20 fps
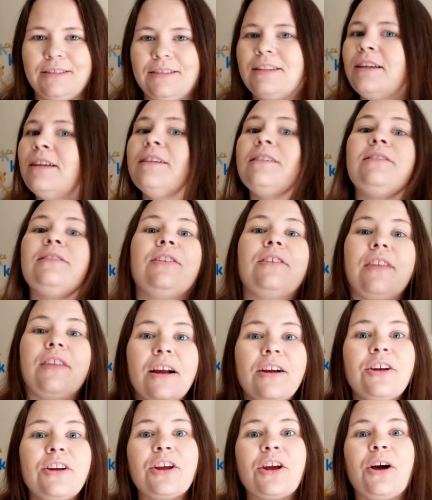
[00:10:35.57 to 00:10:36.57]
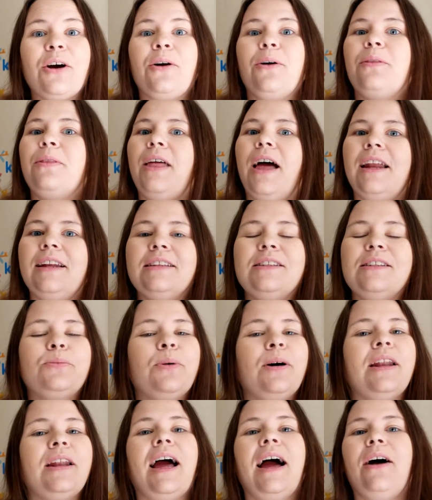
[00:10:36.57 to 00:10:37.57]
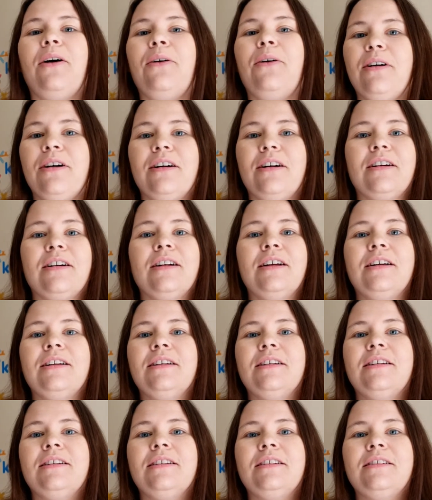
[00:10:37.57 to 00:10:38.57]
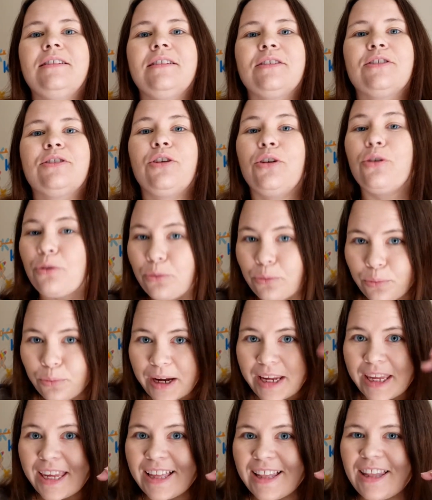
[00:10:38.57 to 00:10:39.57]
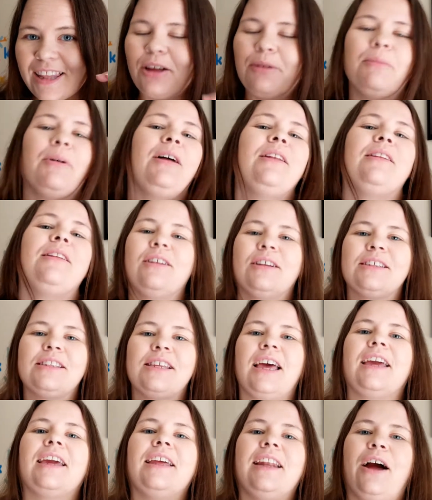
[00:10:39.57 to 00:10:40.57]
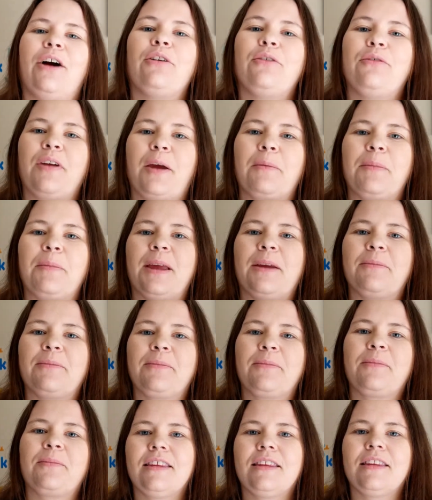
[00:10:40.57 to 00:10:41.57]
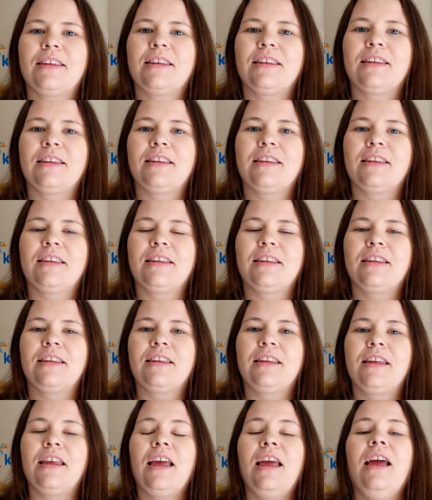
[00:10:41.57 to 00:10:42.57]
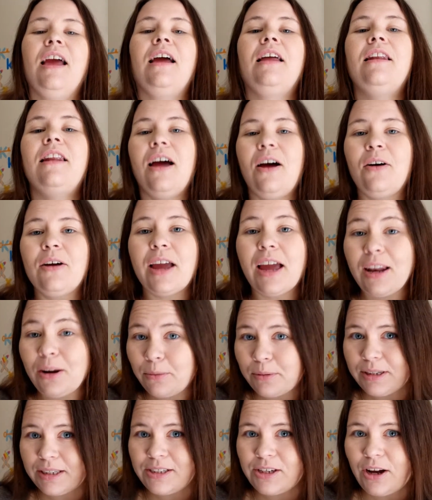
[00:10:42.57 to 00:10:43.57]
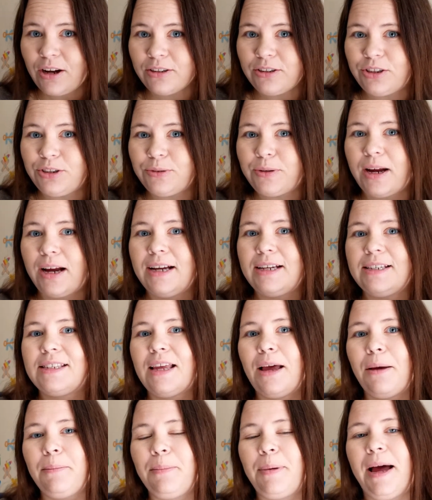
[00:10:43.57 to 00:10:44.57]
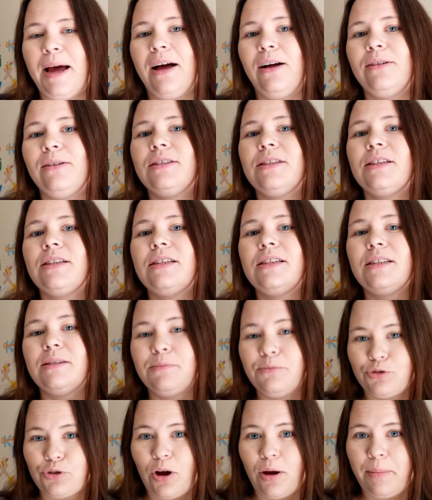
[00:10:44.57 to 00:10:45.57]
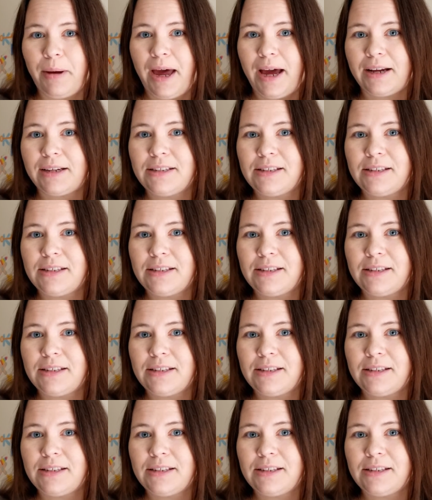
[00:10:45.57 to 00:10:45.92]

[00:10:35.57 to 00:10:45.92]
So there you go. That is what our curriculum looks like in our family. And now I kind of want to talk to you guys about some drawbacks,